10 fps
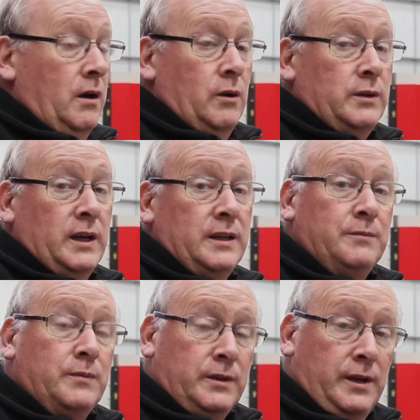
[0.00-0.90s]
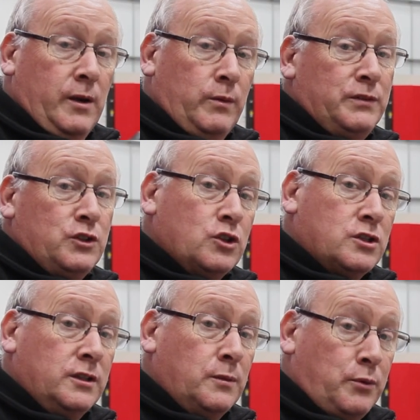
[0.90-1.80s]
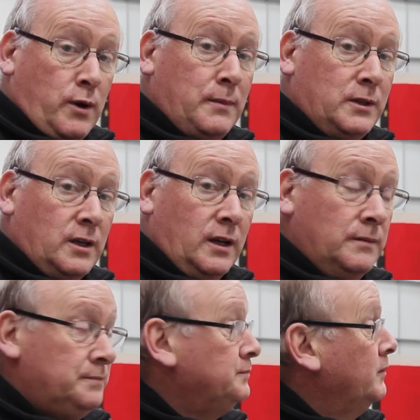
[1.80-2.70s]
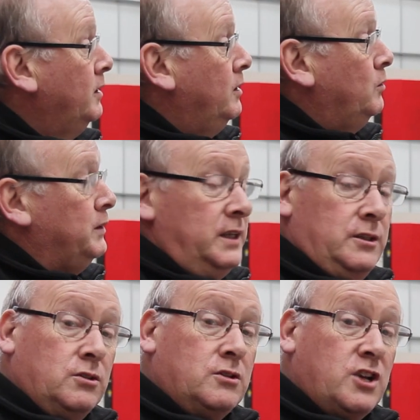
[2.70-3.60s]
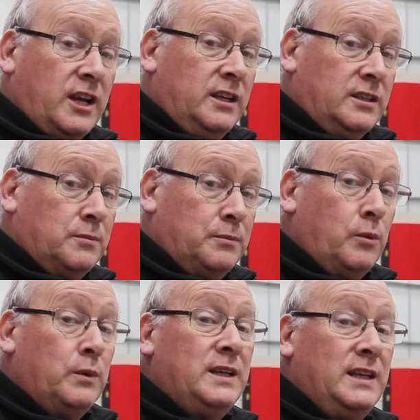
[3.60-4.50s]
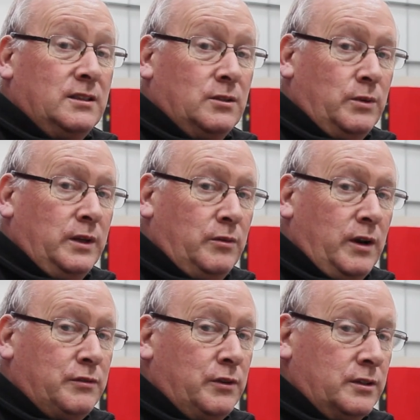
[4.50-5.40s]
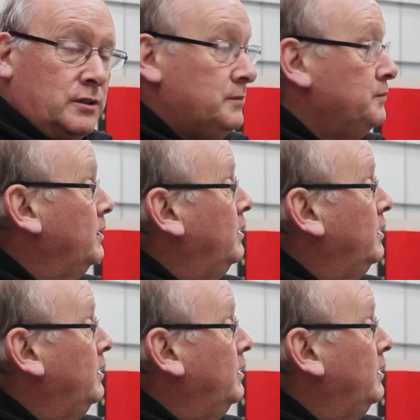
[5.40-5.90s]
Okay, now we've adjusted the parameter, we need to check it, but we need to re-reference